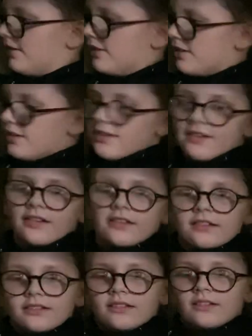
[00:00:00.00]

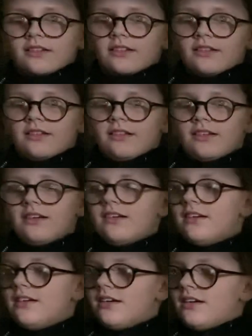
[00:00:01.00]

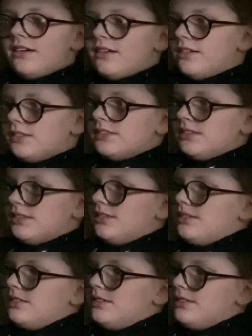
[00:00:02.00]

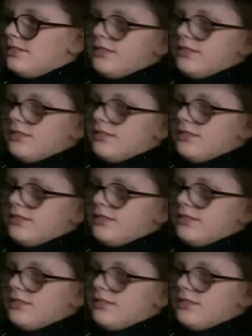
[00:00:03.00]
(silent)